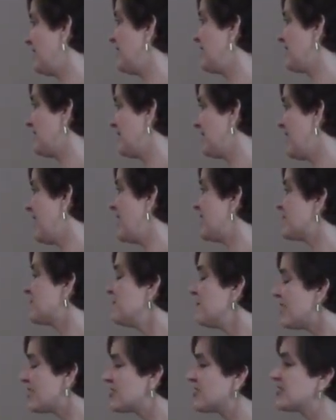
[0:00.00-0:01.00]
The, as
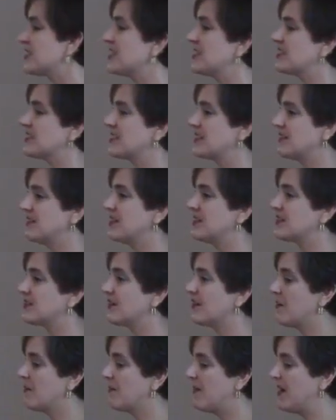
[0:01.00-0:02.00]
much as the Assyrians
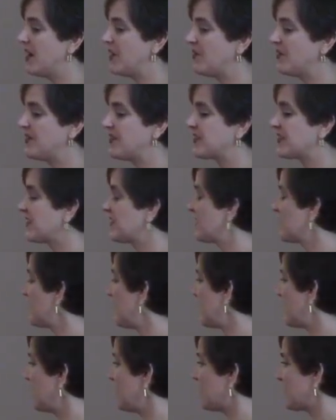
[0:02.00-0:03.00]
are about this
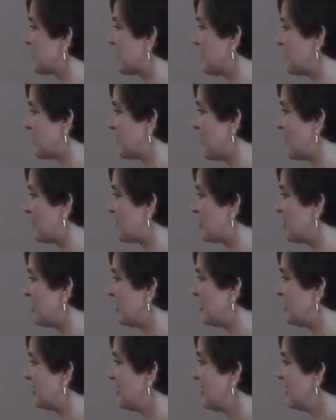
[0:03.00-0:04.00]
conspicuous
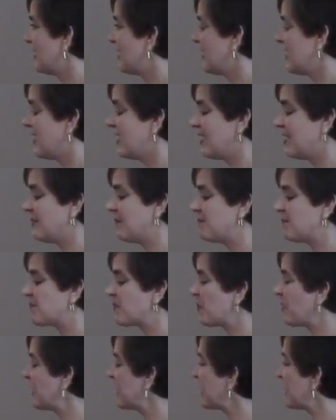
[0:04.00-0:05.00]
consumption, um,
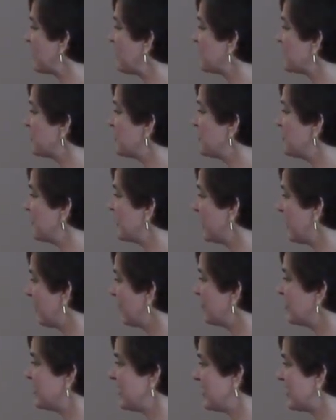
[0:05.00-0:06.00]
when it comes to doing
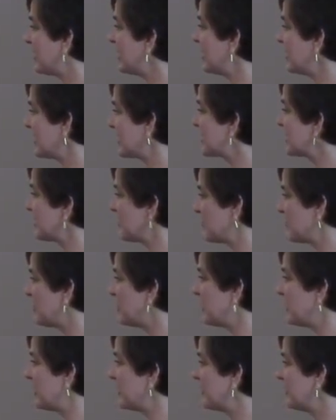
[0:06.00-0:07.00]
everyday things, they're
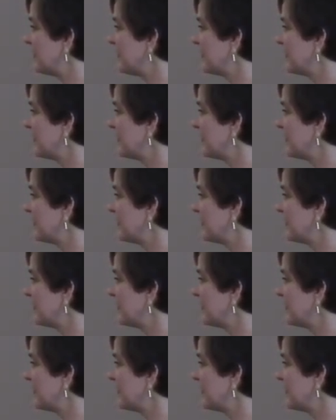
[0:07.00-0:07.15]
pretty